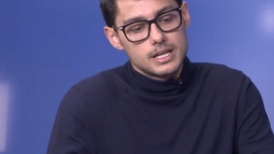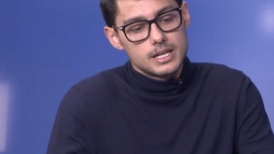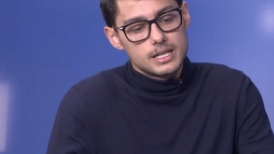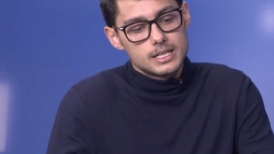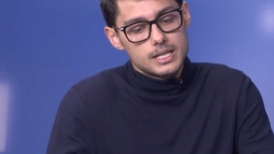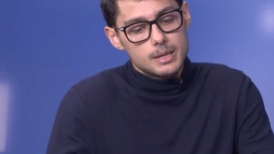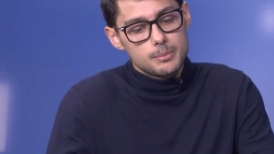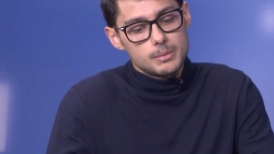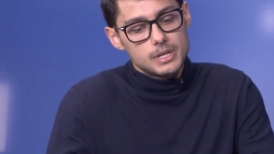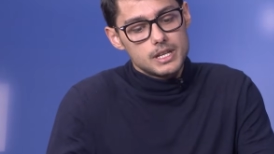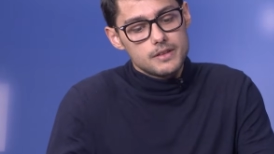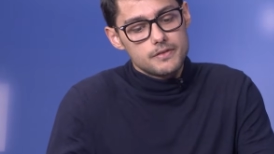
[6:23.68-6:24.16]

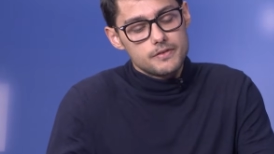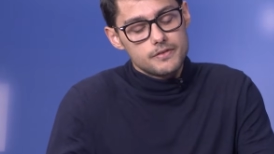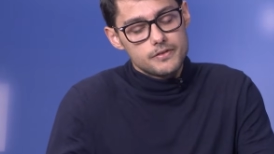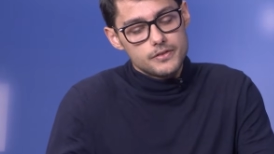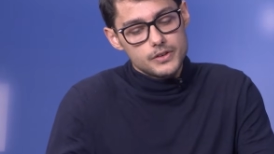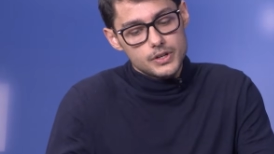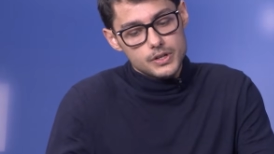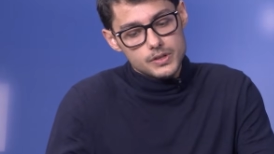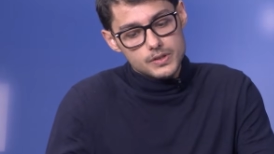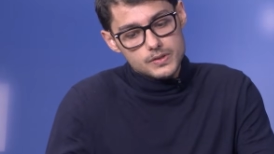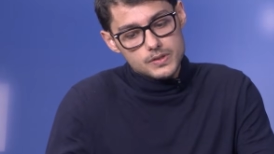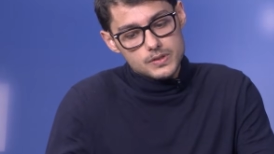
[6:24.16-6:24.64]
Namely,
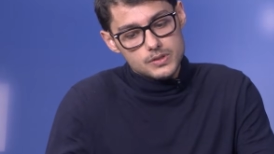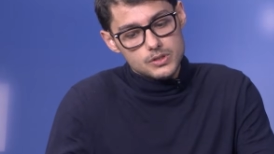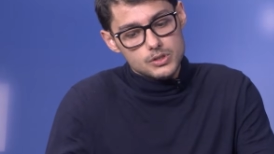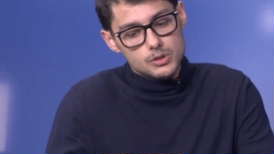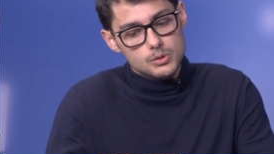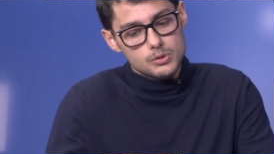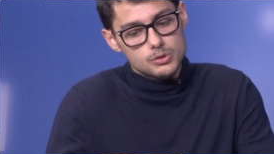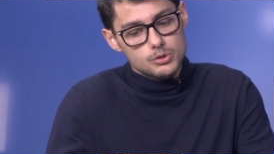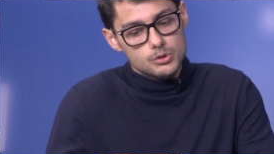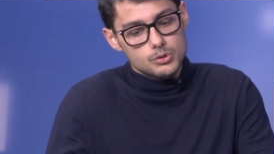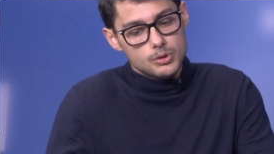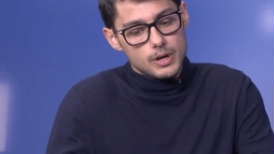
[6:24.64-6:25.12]
first,
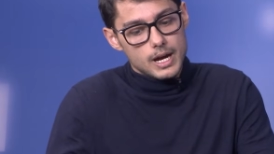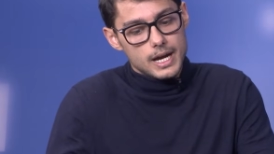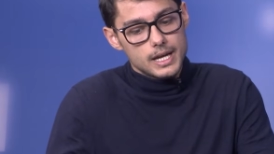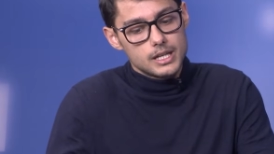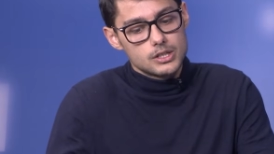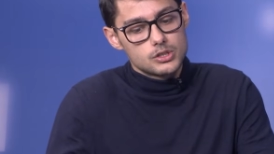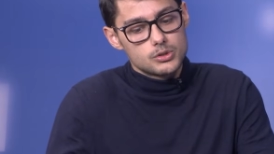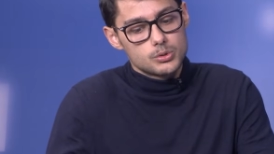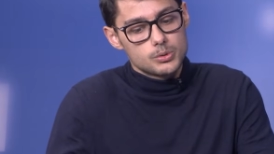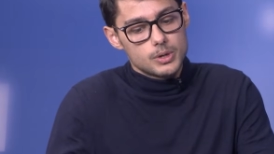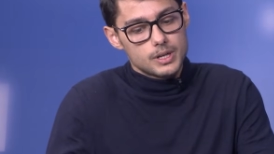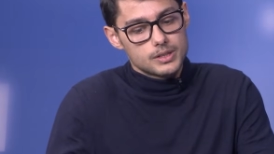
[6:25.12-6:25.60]
you try
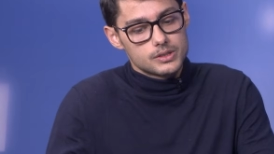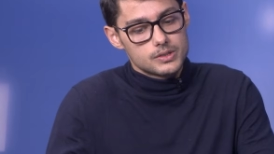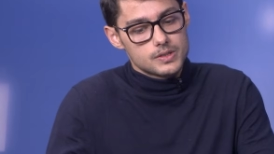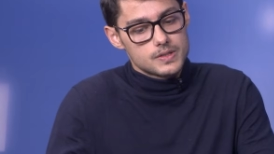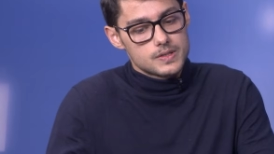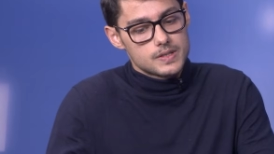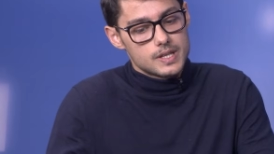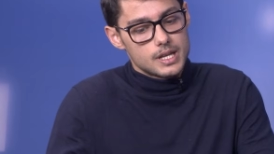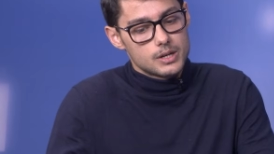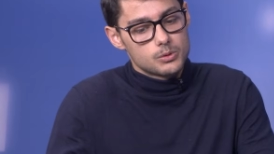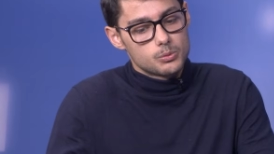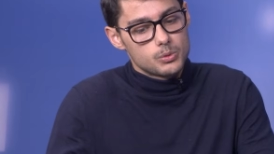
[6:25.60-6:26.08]
to
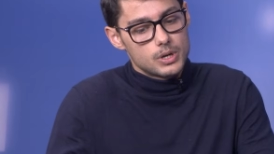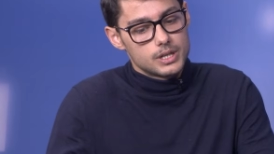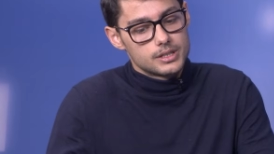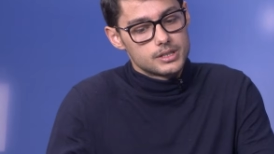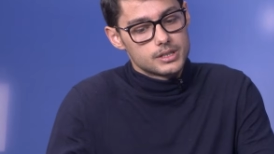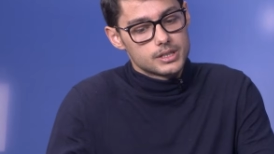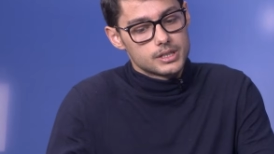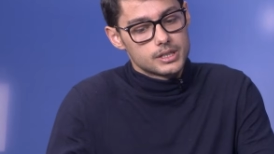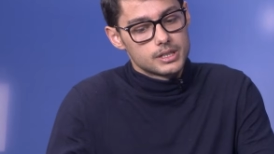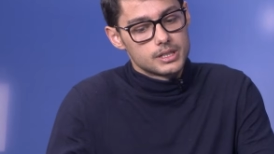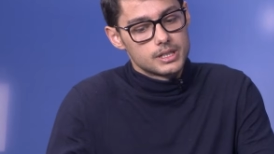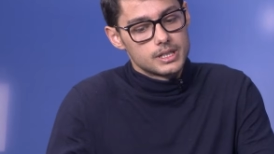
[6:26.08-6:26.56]
understand
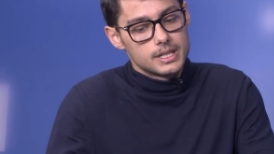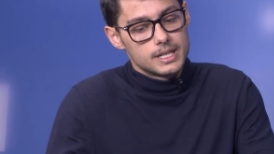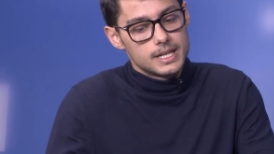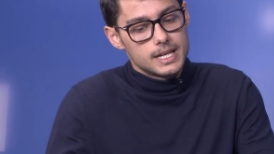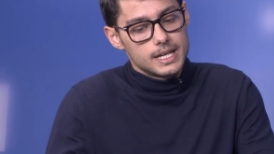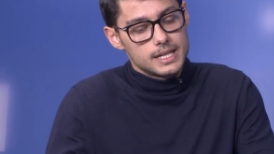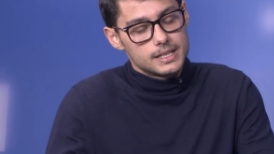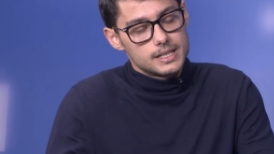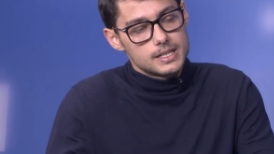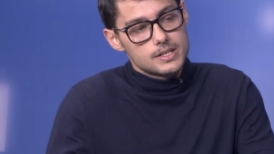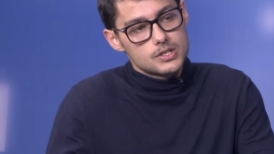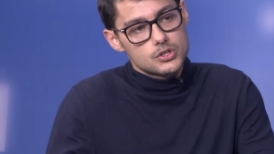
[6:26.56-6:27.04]
whether
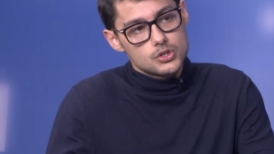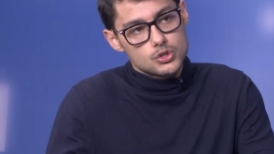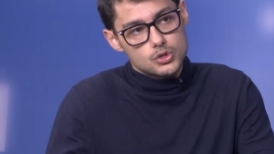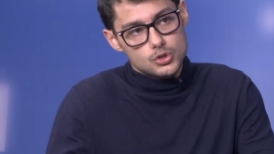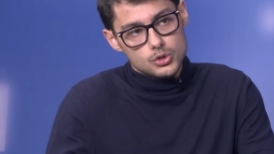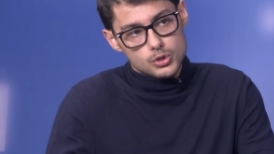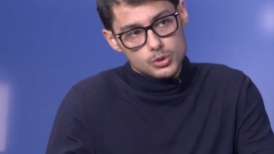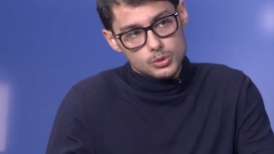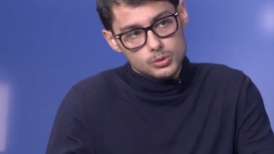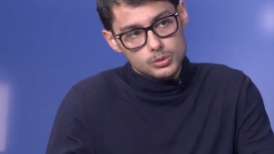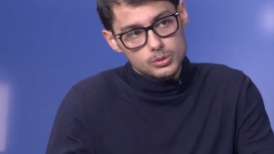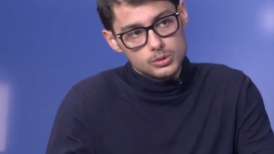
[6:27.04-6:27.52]
it is
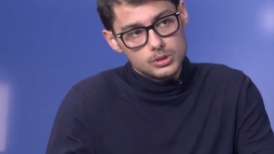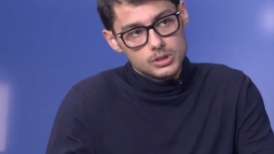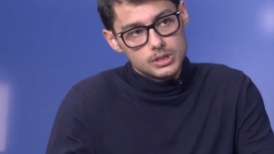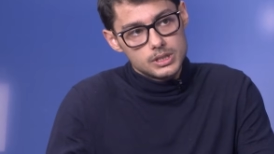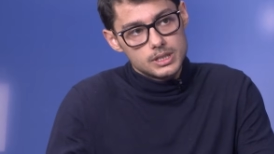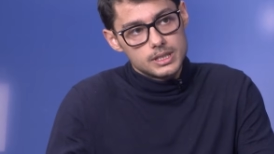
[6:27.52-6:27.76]
true